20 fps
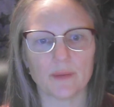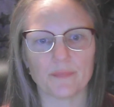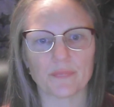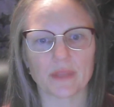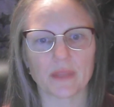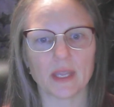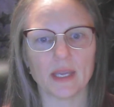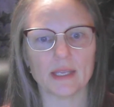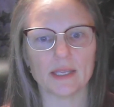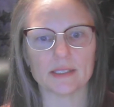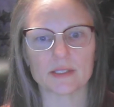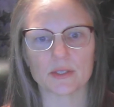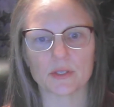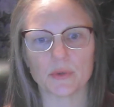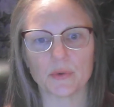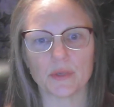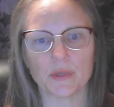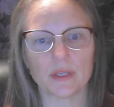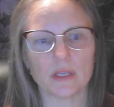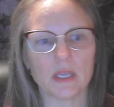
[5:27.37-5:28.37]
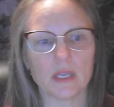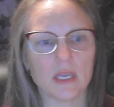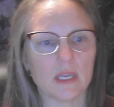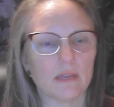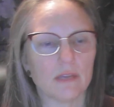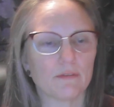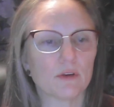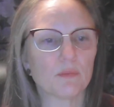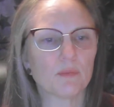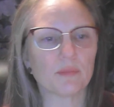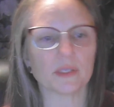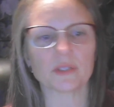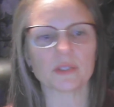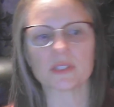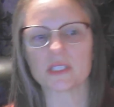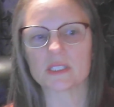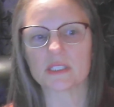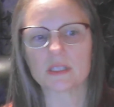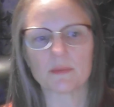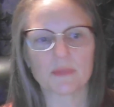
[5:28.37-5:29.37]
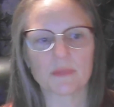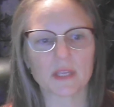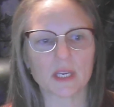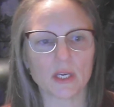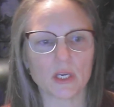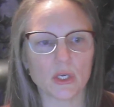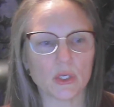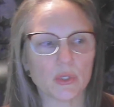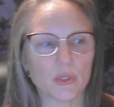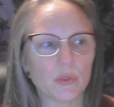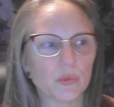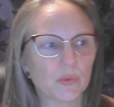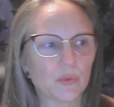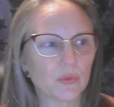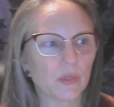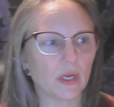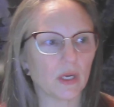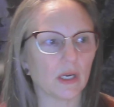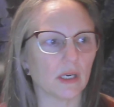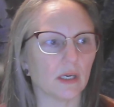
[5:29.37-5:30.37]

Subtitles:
And so if you're building something new,